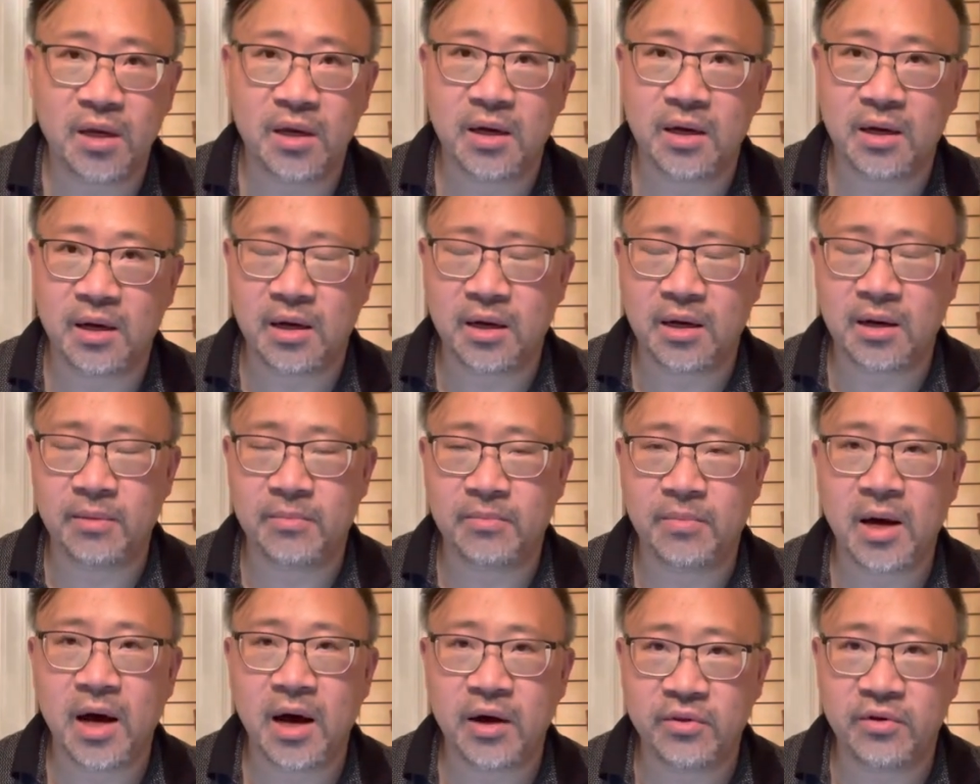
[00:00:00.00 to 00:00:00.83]
um,
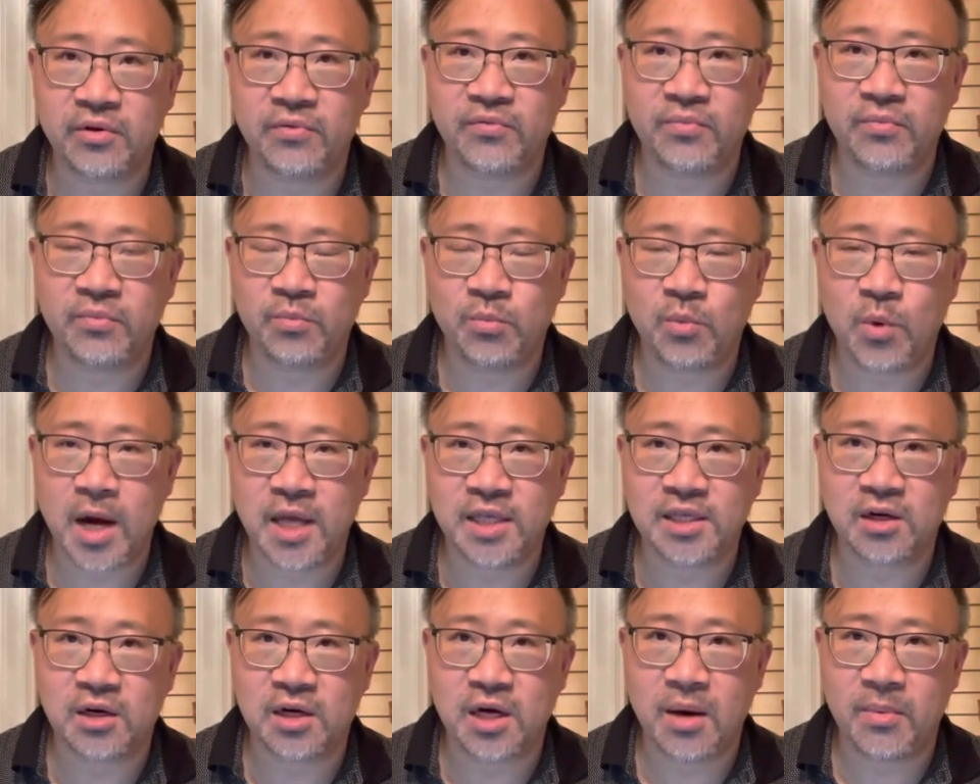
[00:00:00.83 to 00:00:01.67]
other
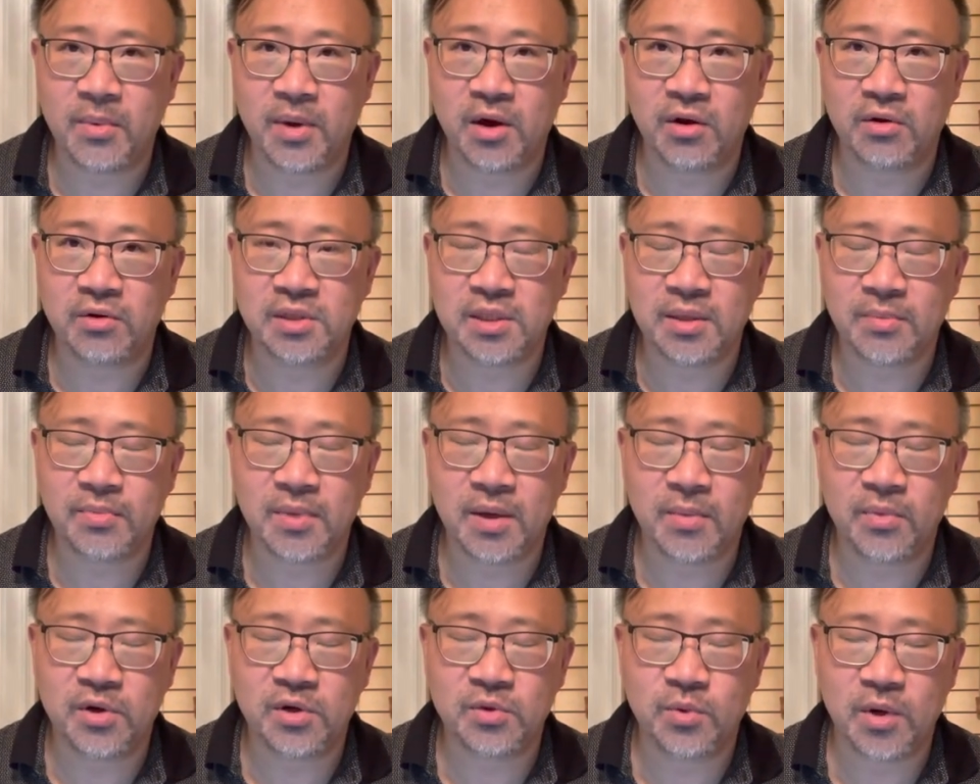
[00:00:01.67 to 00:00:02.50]
wines that are coming out on
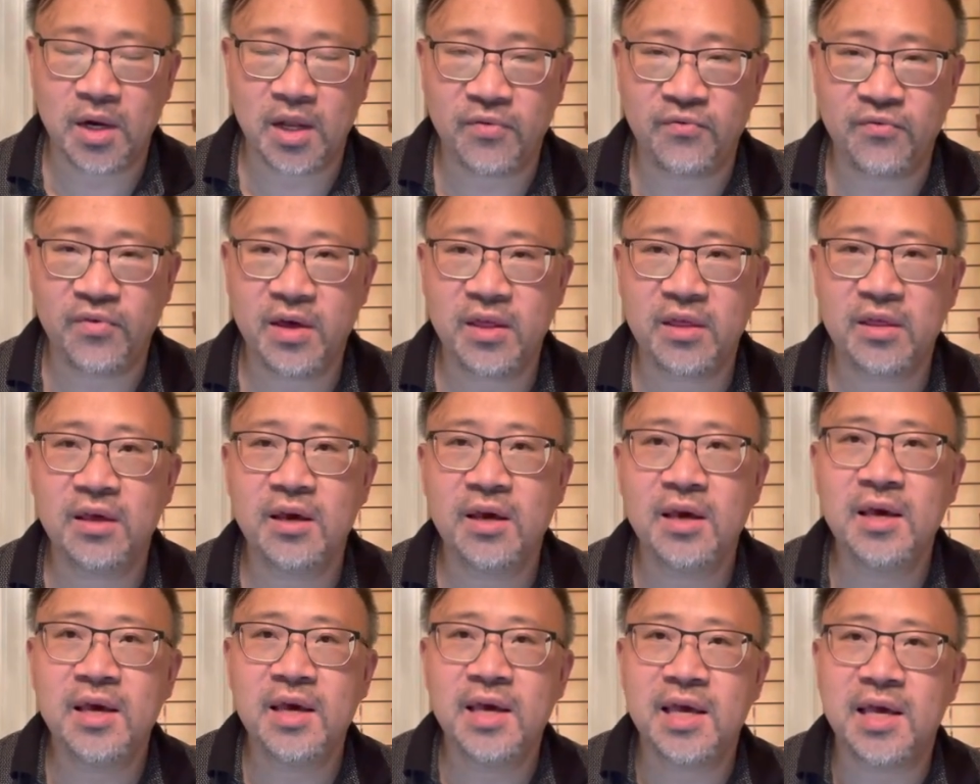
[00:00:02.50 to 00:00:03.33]
September 25th
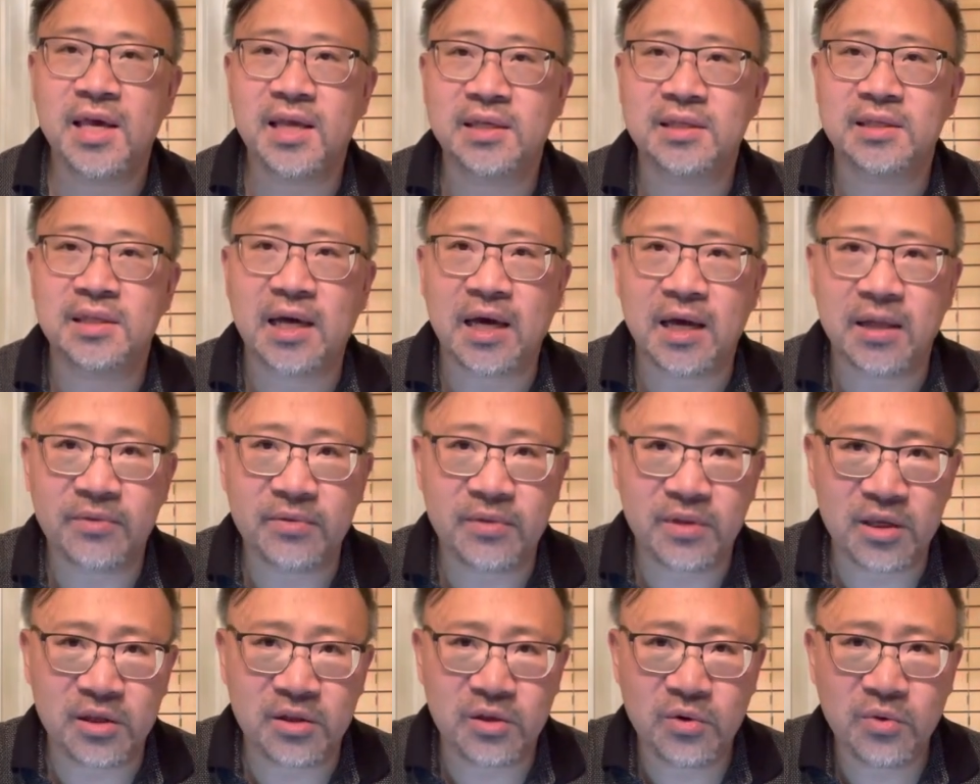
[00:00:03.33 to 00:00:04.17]
is that
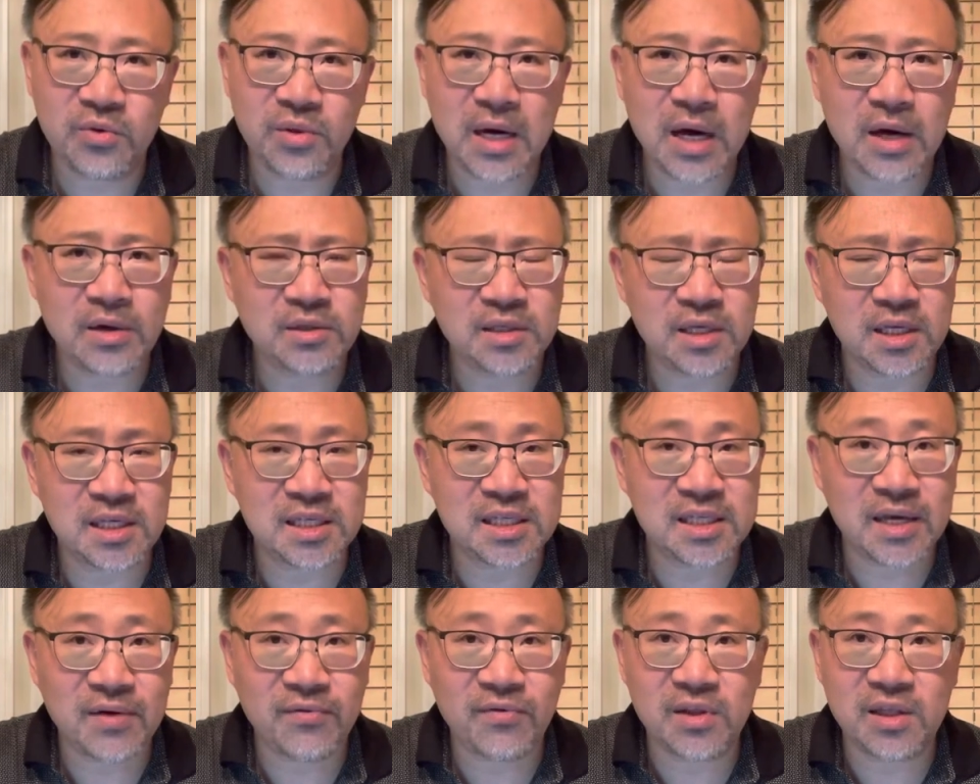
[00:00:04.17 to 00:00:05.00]
the
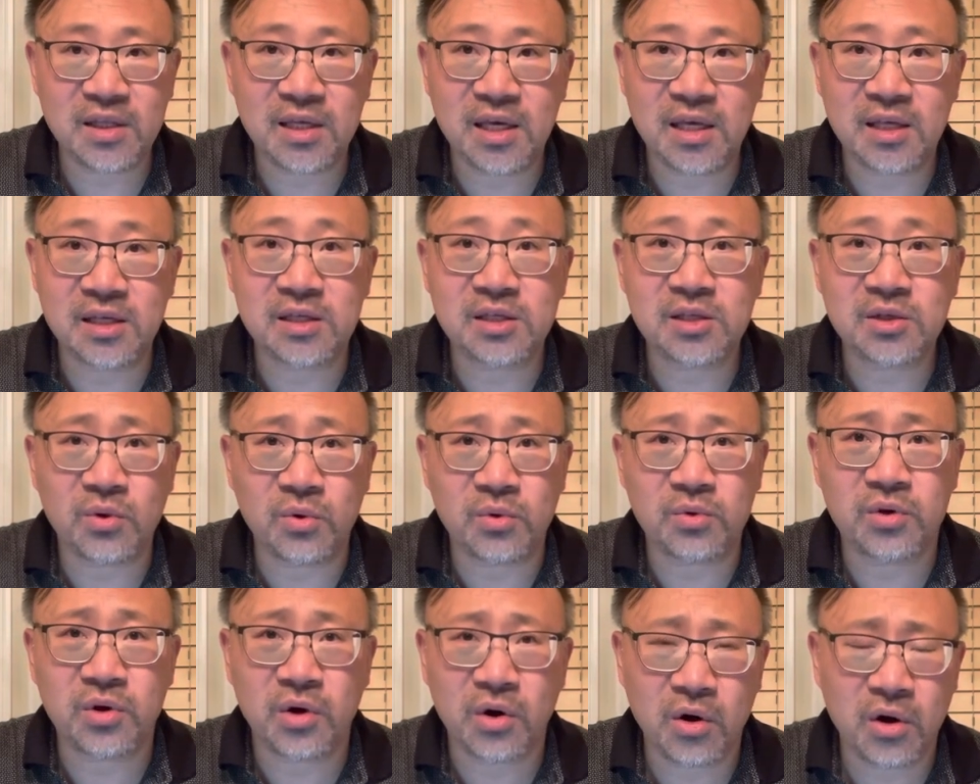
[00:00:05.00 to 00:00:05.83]
2017
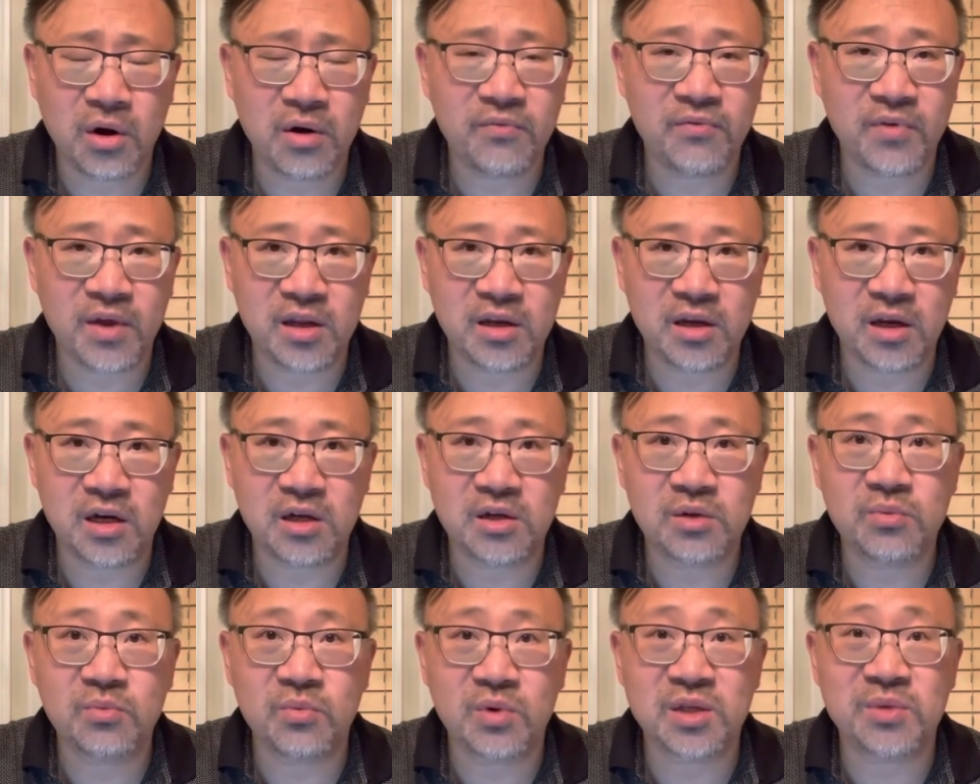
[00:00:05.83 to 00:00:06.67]
Sauternes
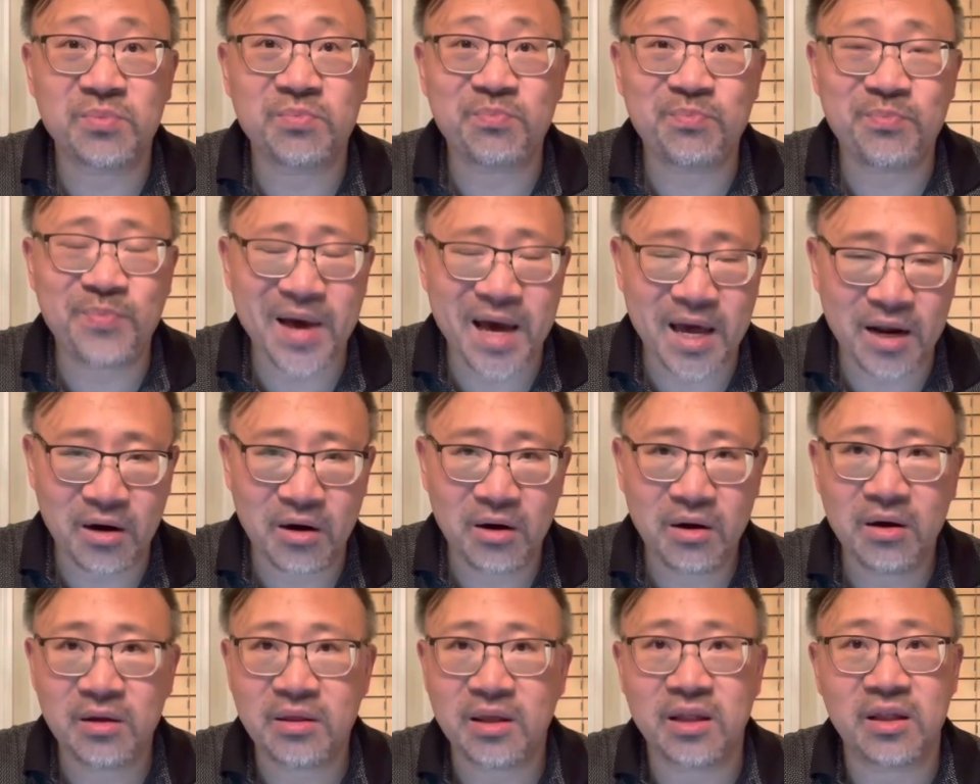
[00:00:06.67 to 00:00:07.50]
vintage was
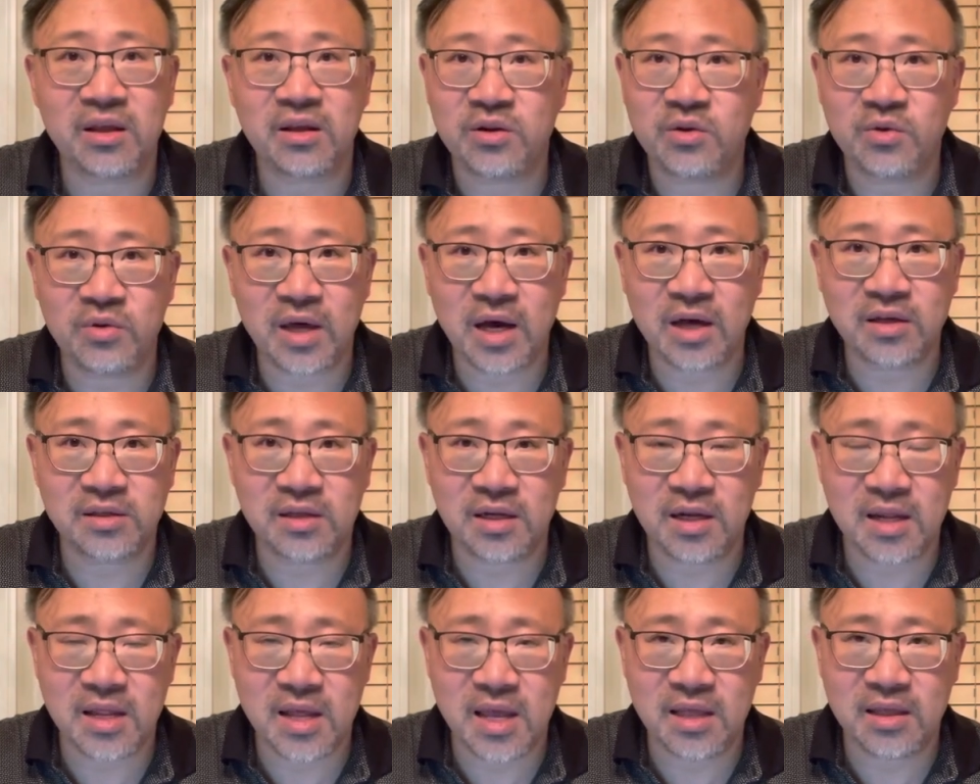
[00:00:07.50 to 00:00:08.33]
better than the
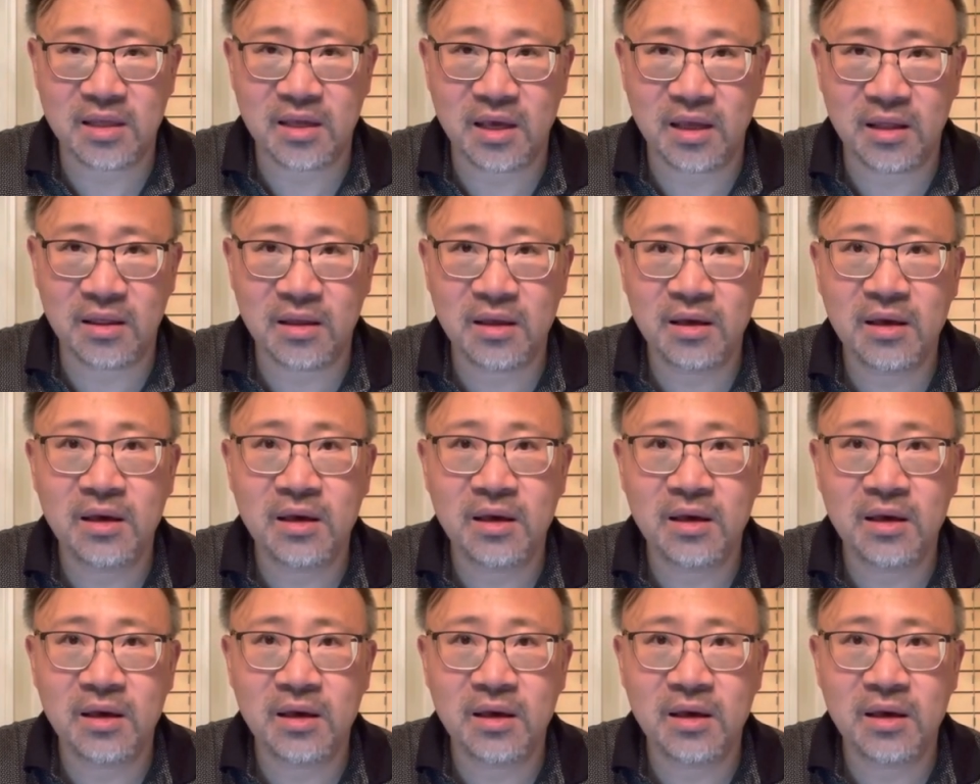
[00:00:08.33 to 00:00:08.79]
2018.